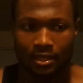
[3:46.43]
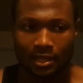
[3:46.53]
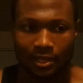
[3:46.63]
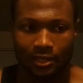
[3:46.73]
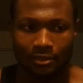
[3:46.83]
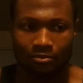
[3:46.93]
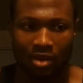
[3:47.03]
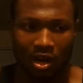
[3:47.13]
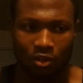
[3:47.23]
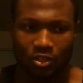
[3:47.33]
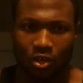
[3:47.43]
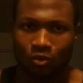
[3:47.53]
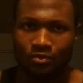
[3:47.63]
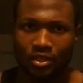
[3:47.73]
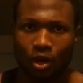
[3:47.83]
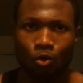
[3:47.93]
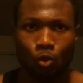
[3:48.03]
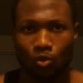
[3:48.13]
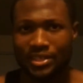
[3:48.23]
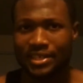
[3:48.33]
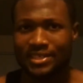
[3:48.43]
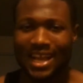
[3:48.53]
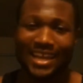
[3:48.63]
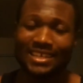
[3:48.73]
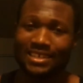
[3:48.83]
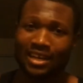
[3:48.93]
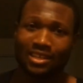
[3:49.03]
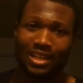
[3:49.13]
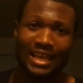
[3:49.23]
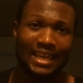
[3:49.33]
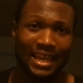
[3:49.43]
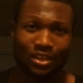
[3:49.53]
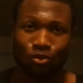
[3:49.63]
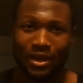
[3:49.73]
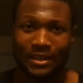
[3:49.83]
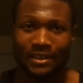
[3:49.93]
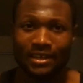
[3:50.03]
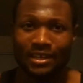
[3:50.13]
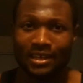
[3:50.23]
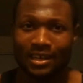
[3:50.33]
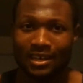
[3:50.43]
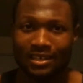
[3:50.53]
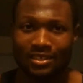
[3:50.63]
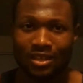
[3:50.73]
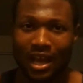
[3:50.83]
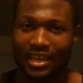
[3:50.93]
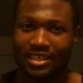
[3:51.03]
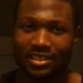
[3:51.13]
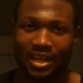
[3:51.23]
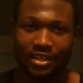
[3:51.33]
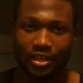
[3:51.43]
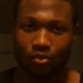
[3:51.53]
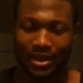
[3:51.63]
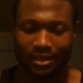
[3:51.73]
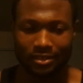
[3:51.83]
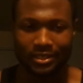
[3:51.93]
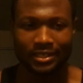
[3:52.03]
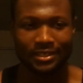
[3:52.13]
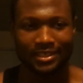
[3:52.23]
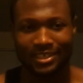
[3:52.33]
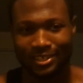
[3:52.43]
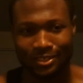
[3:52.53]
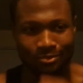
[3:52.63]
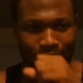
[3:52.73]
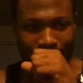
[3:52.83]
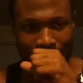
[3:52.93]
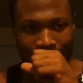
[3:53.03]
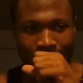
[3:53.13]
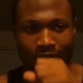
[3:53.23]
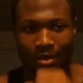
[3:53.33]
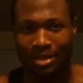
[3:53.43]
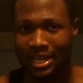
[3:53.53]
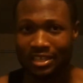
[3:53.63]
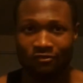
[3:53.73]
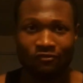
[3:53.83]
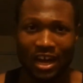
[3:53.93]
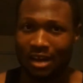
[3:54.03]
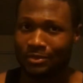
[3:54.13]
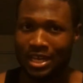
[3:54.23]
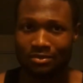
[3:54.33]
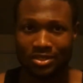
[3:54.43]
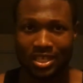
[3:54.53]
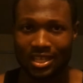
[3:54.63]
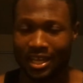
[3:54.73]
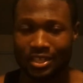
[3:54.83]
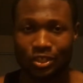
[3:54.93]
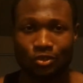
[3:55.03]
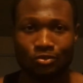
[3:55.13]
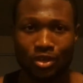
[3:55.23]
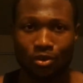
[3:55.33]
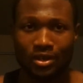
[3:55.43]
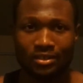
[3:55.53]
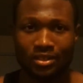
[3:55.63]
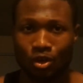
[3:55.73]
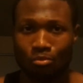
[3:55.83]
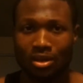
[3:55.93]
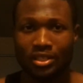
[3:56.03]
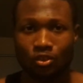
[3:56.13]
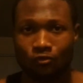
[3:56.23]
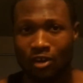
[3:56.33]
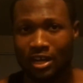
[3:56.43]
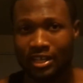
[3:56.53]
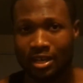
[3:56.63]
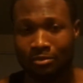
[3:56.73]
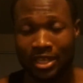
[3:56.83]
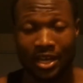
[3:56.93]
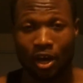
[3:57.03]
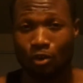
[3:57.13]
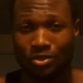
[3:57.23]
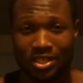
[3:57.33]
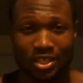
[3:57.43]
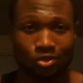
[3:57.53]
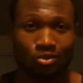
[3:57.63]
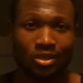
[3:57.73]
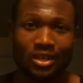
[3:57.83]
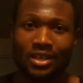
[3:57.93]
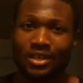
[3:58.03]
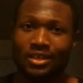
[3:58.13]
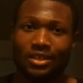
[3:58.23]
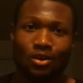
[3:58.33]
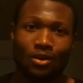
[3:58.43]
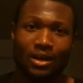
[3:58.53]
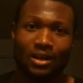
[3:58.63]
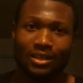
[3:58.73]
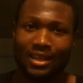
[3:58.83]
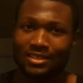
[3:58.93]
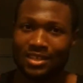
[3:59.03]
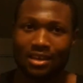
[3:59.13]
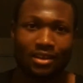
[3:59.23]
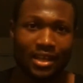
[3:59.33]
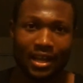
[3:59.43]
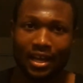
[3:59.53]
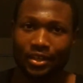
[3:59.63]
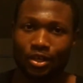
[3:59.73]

Um, also, you know, on the weekends I eat kind of light anyway. Uh, I eat kind of irregularly. Um, I'm not eating five times a day like I do during you know Monday through Friday. I'm kind of off schedule. You know, uh, like Saturday I got